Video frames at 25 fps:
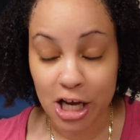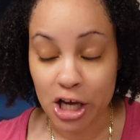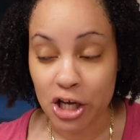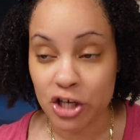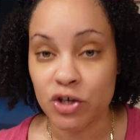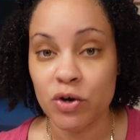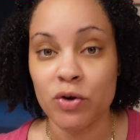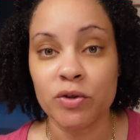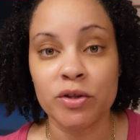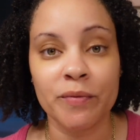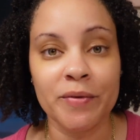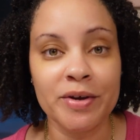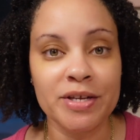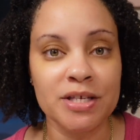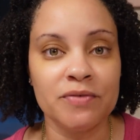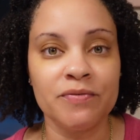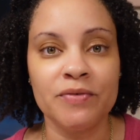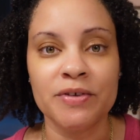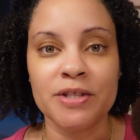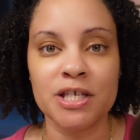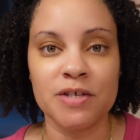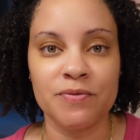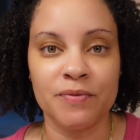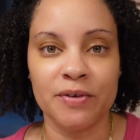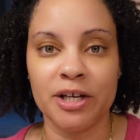So the reason for
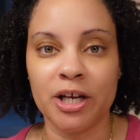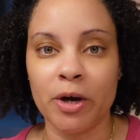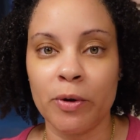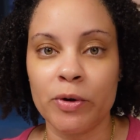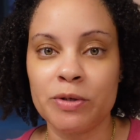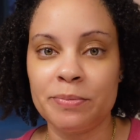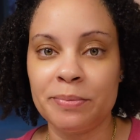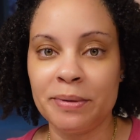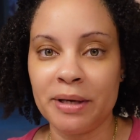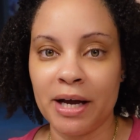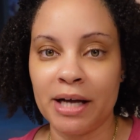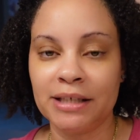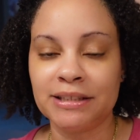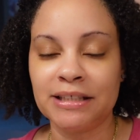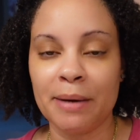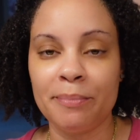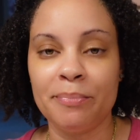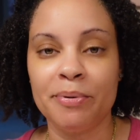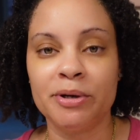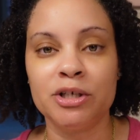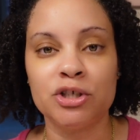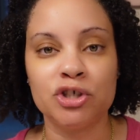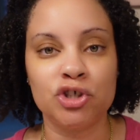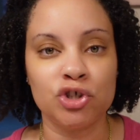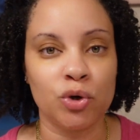this video is because I
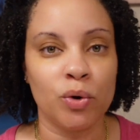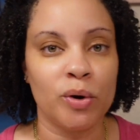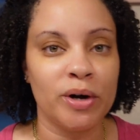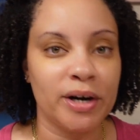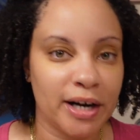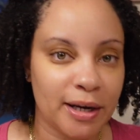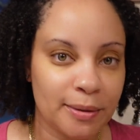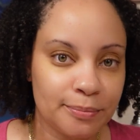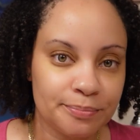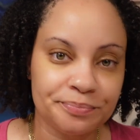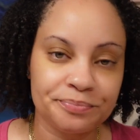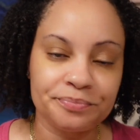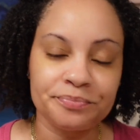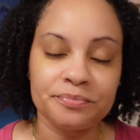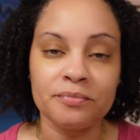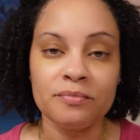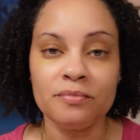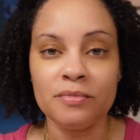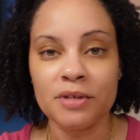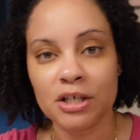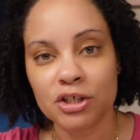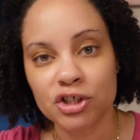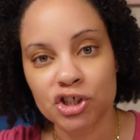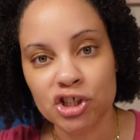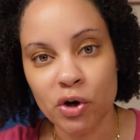put a short up
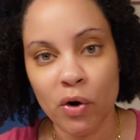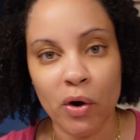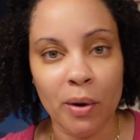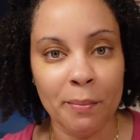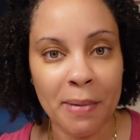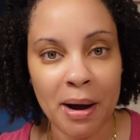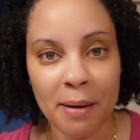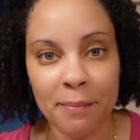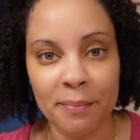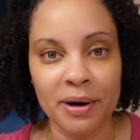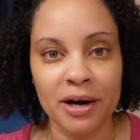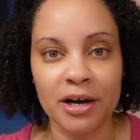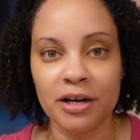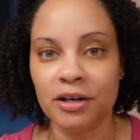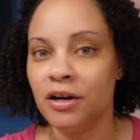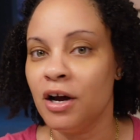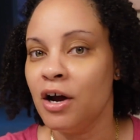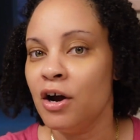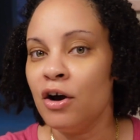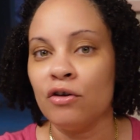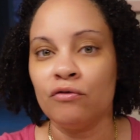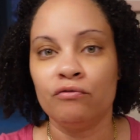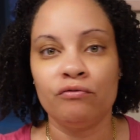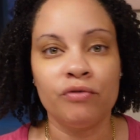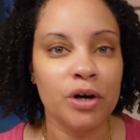showing my bun
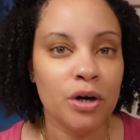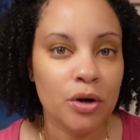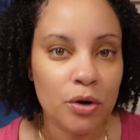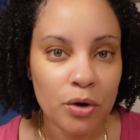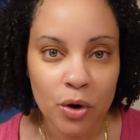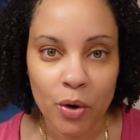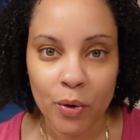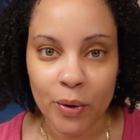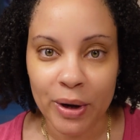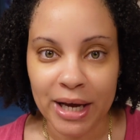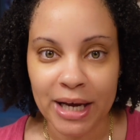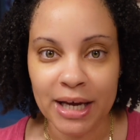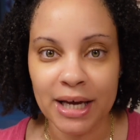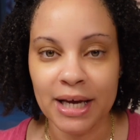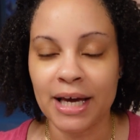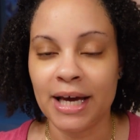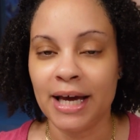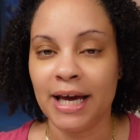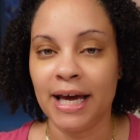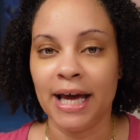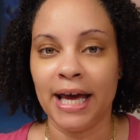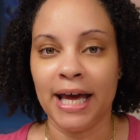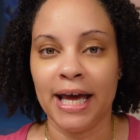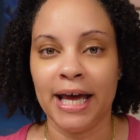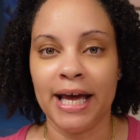real quick,
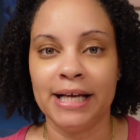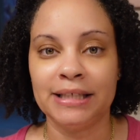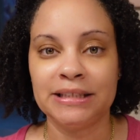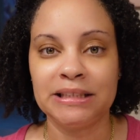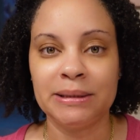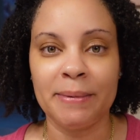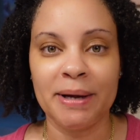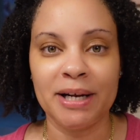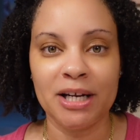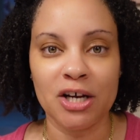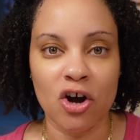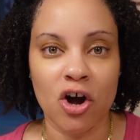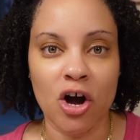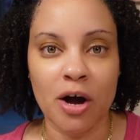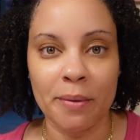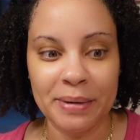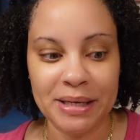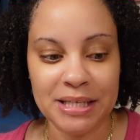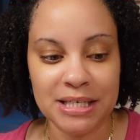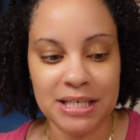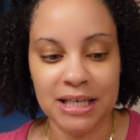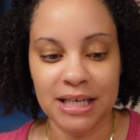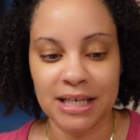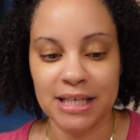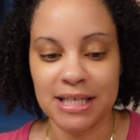and somebody
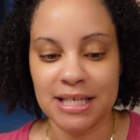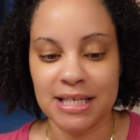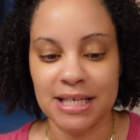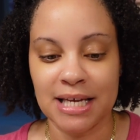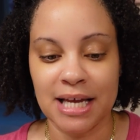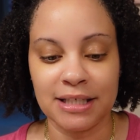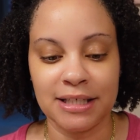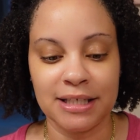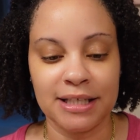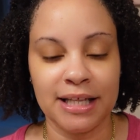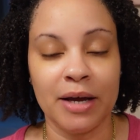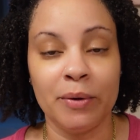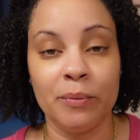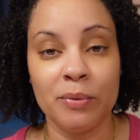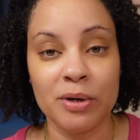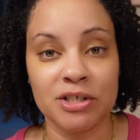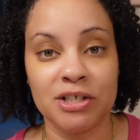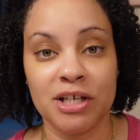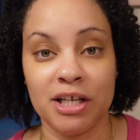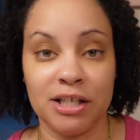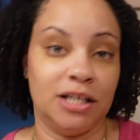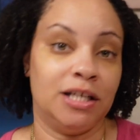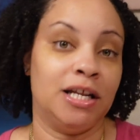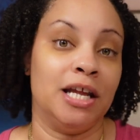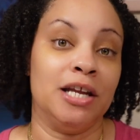commented and said that they wished
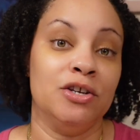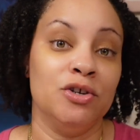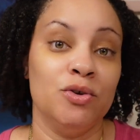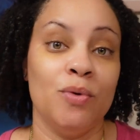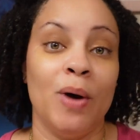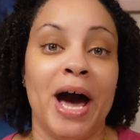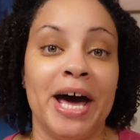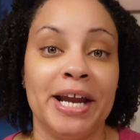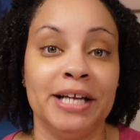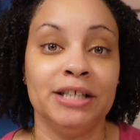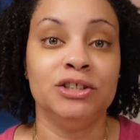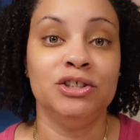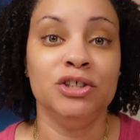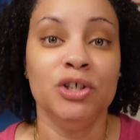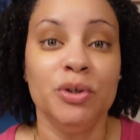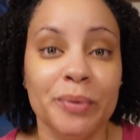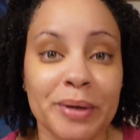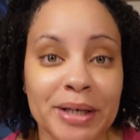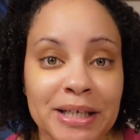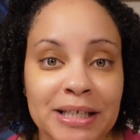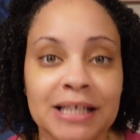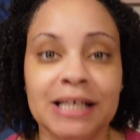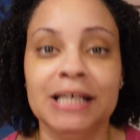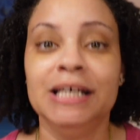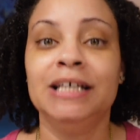that they knew how to do
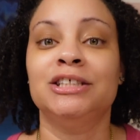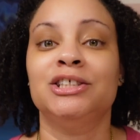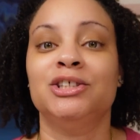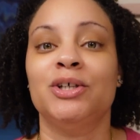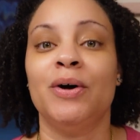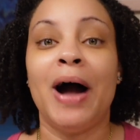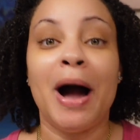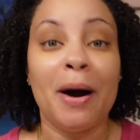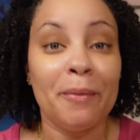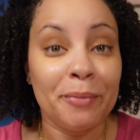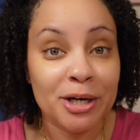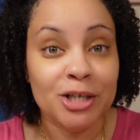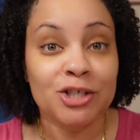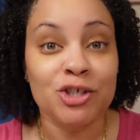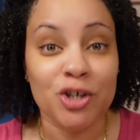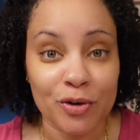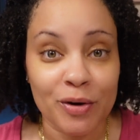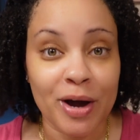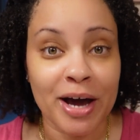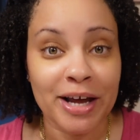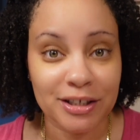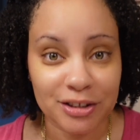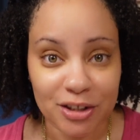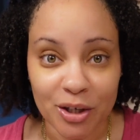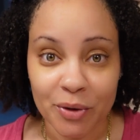it. So I want to show you
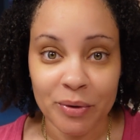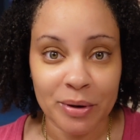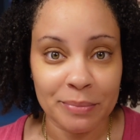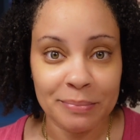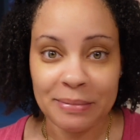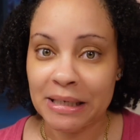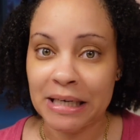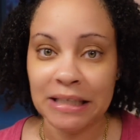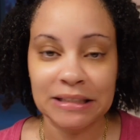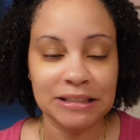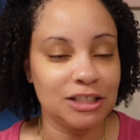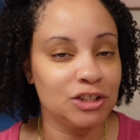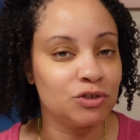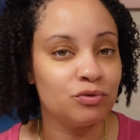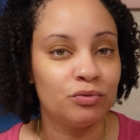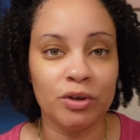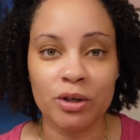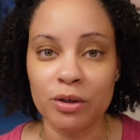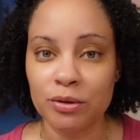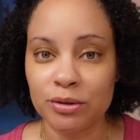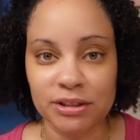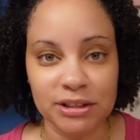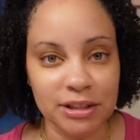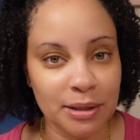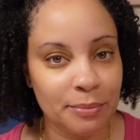how to do it because it's
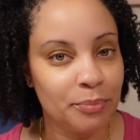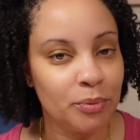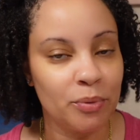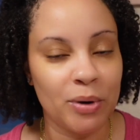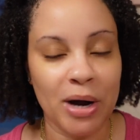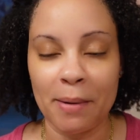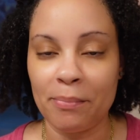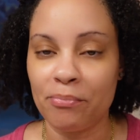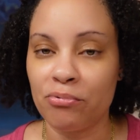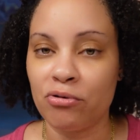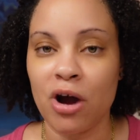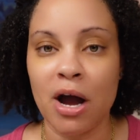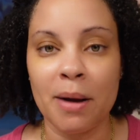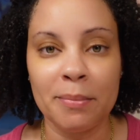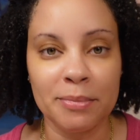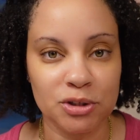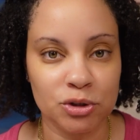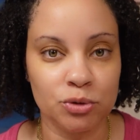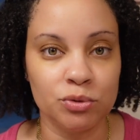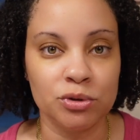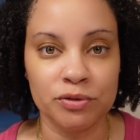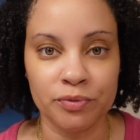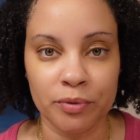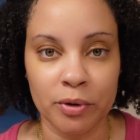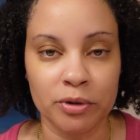real simple. I promise you
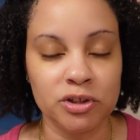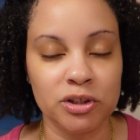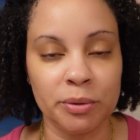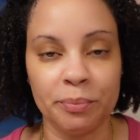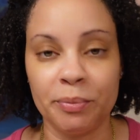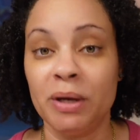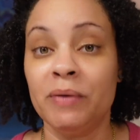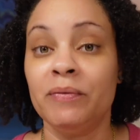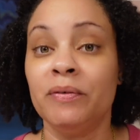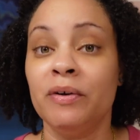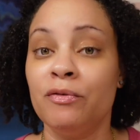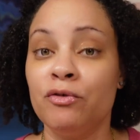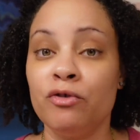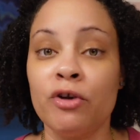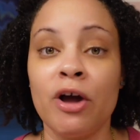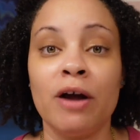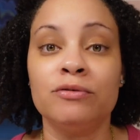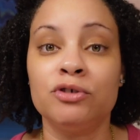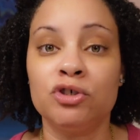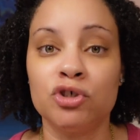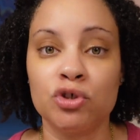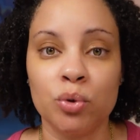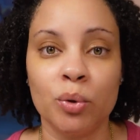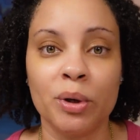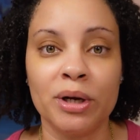it's real simple. Even if you have
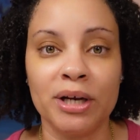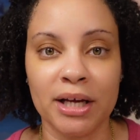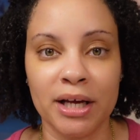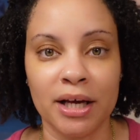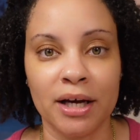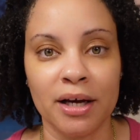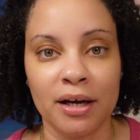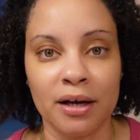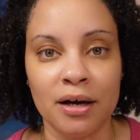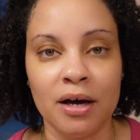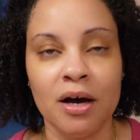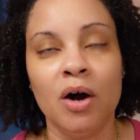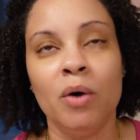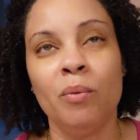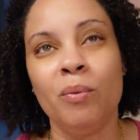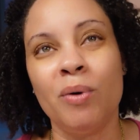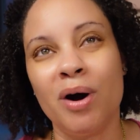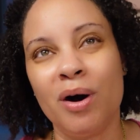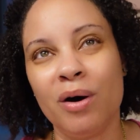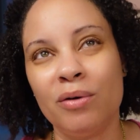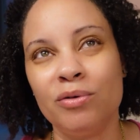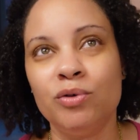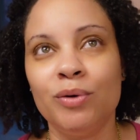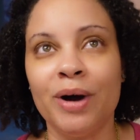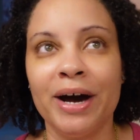short hair,
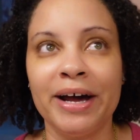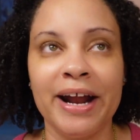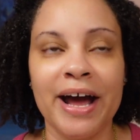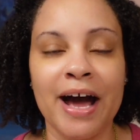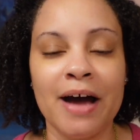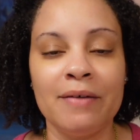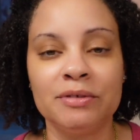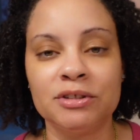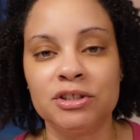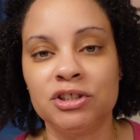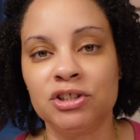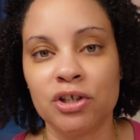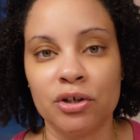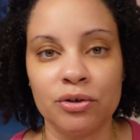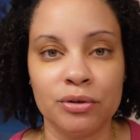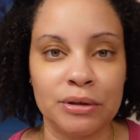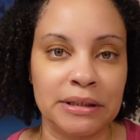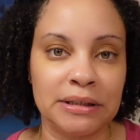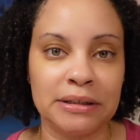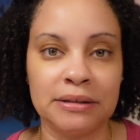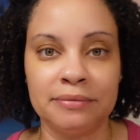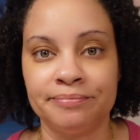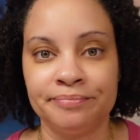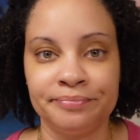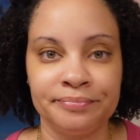well, you gotta have a
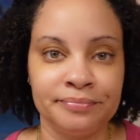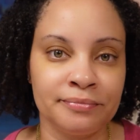certain